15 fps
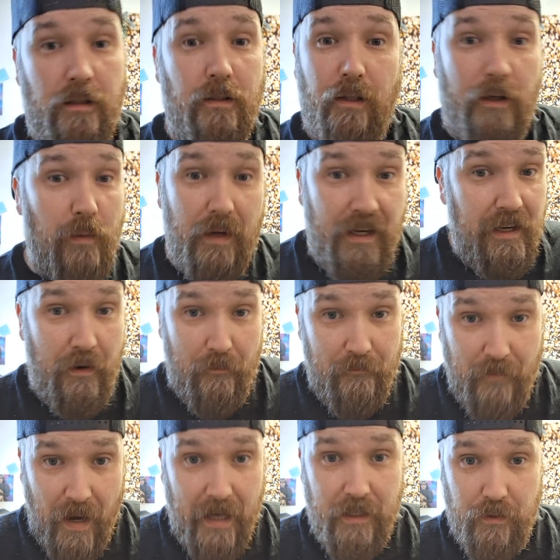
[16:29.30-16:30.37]
Like, we're going to go
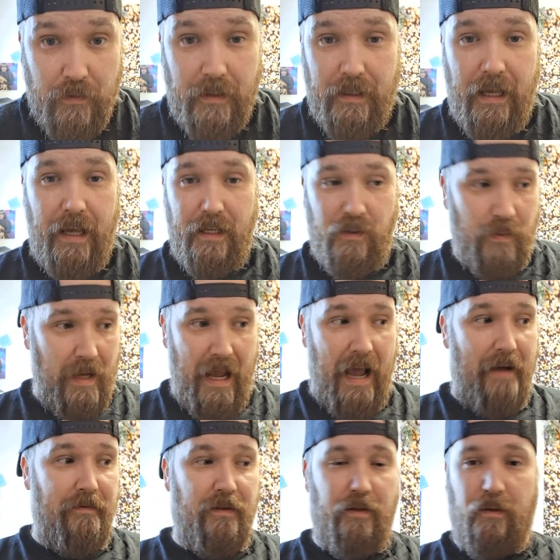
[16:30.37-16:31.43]
find you the case. We
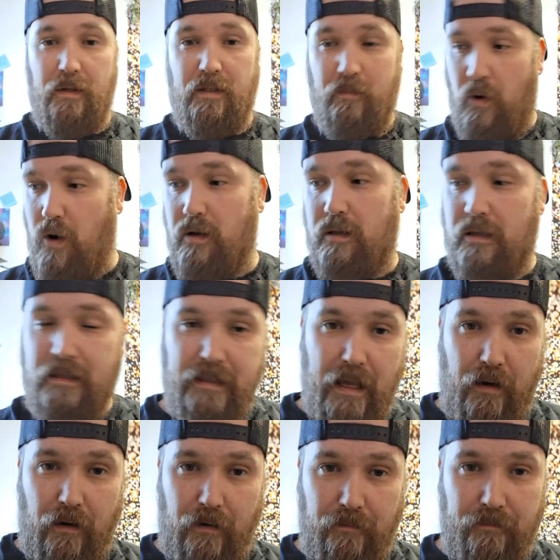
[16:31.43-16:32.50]
have to. It's part of the
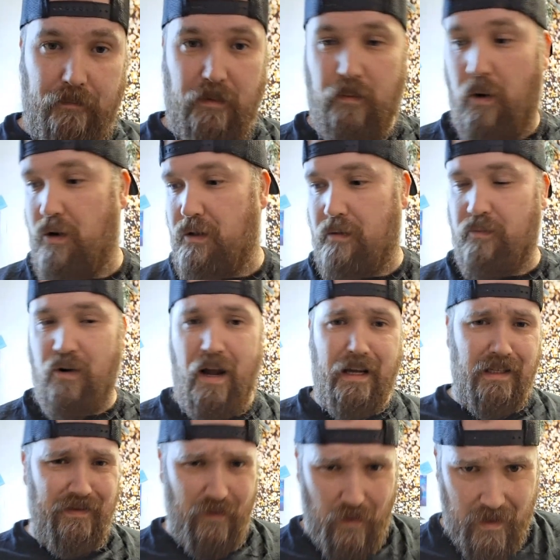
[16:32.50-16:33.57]
sell. It's part of the
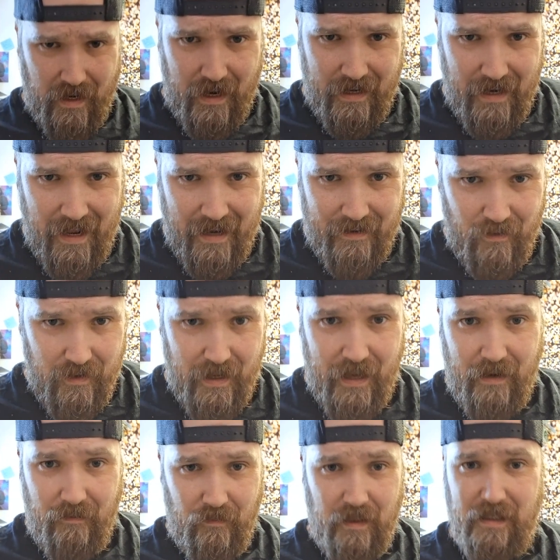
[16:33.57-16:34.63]
price, $4.99.
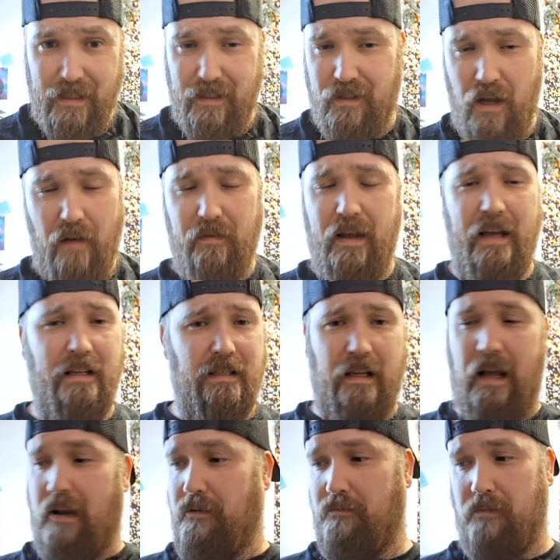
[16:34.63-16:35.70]
Okay. Is it a soft case?
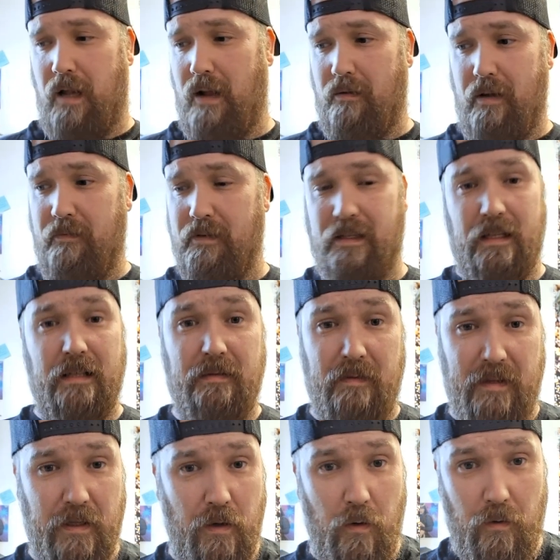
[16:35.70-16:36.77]
I don't know if it's
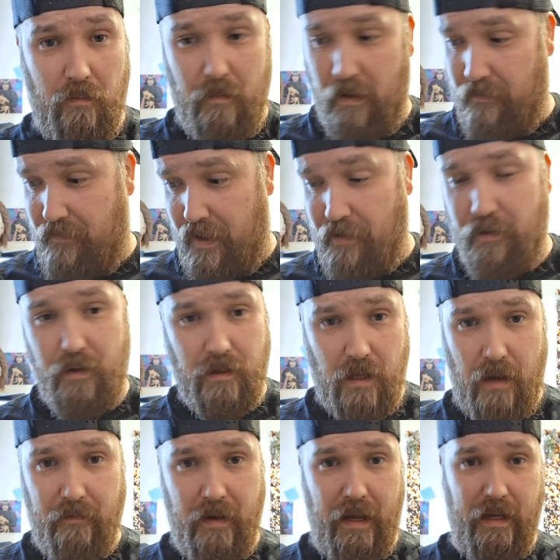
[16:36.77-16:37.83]
the old Fender
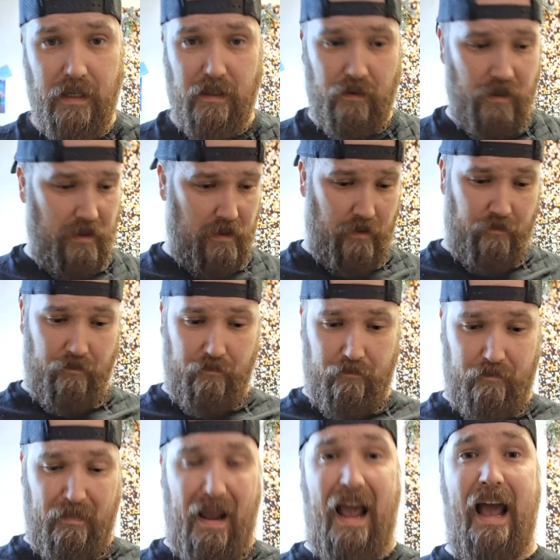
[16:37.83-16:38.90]
soft case, just a
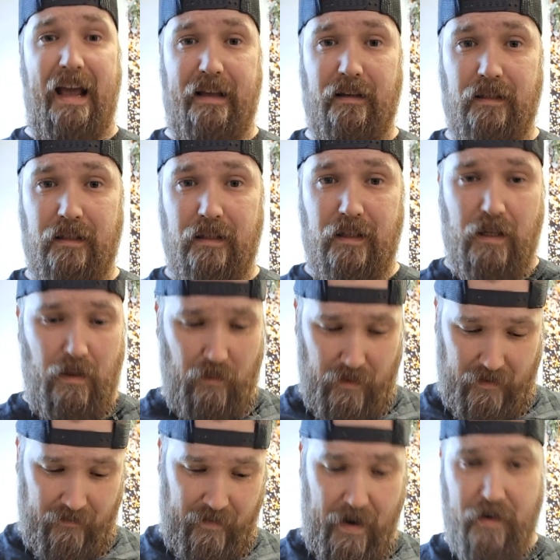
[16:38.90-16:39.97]
bag with
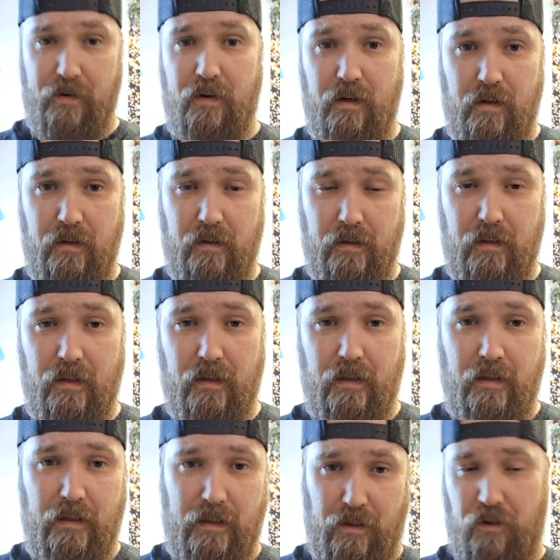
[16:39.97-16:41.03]
Fender
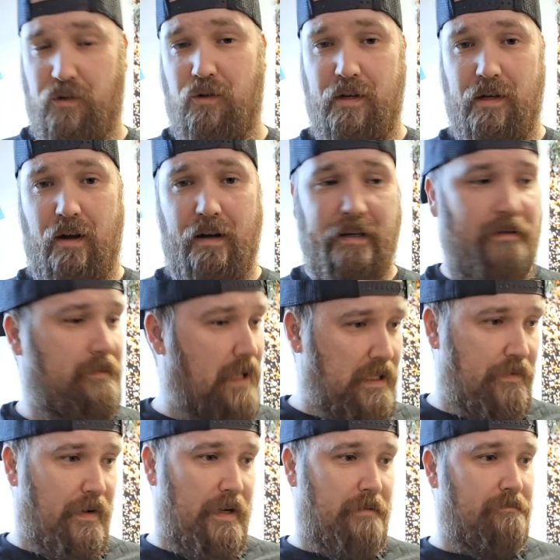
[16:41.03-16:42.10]
silkscreen on it. That's
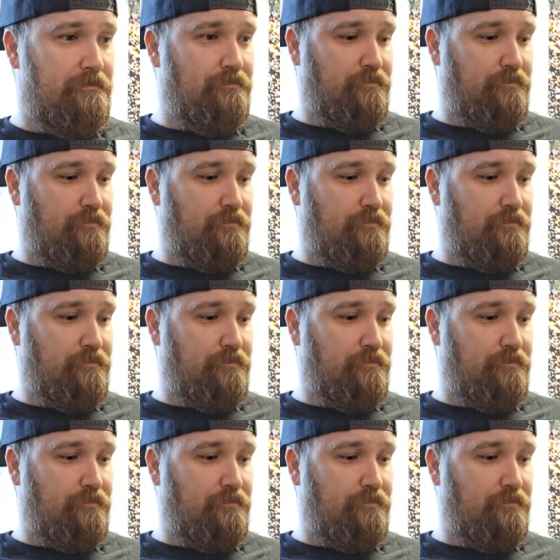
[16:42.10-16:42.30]
fine.